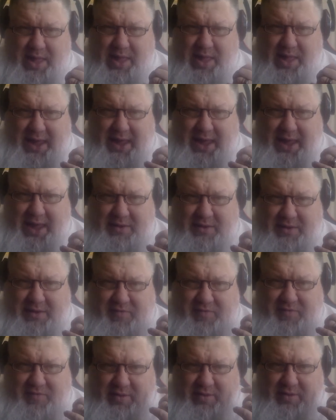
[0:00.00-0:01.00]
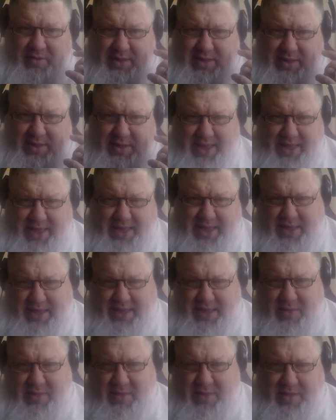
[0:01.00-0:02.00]
and
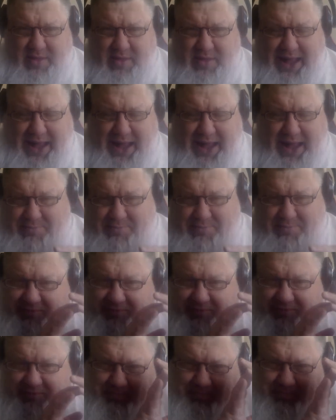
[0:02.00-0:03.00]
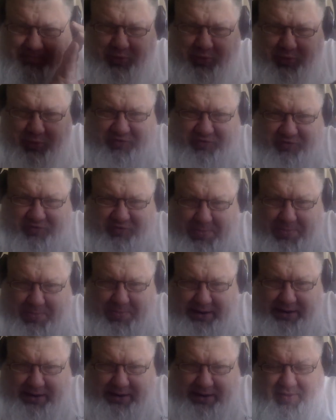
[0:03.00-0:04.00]
he had to be pushed
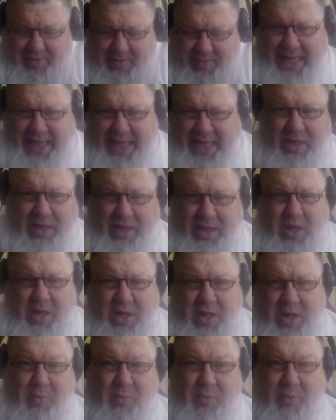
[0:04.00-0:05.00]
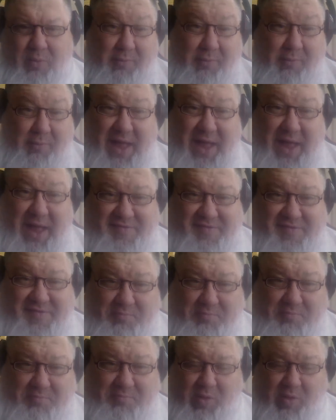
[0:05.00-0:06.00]
back into the back. Well, that was kind of
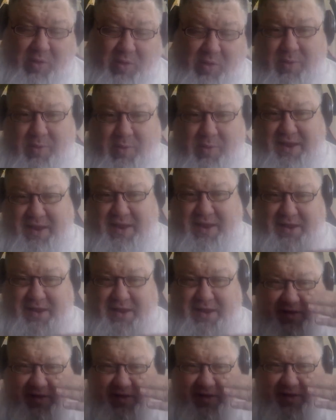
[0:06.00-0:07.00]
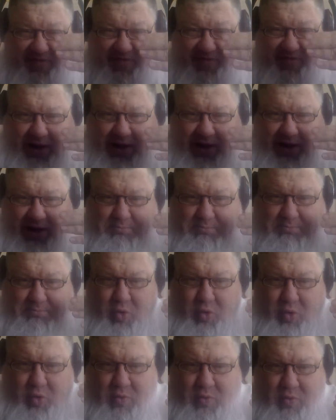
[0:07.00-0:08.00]
simple. What they did is they just kind of
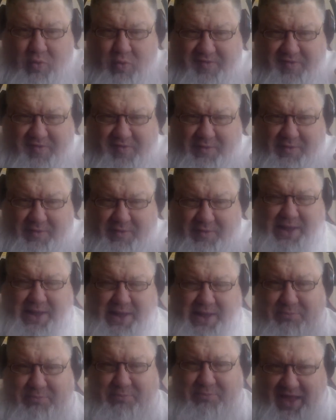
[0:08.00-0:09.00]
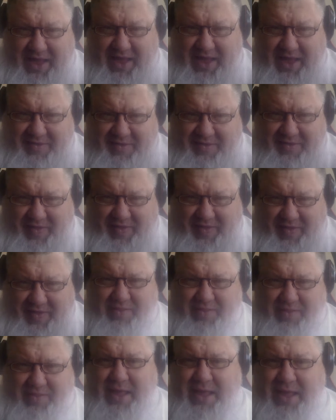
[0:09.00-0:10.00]
moved the sleeper cab just
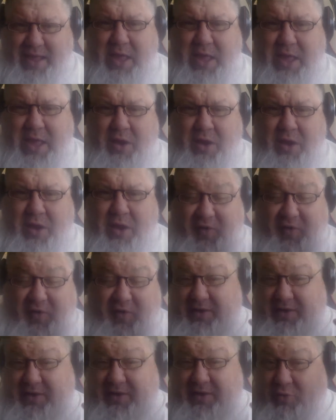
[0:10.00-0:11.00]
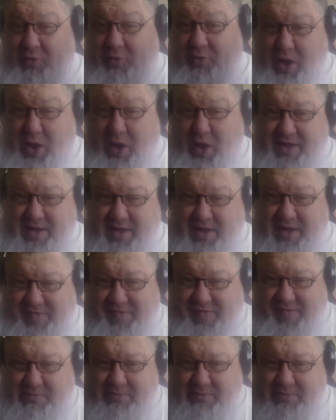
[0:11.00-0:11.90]
slightly. So if you notice,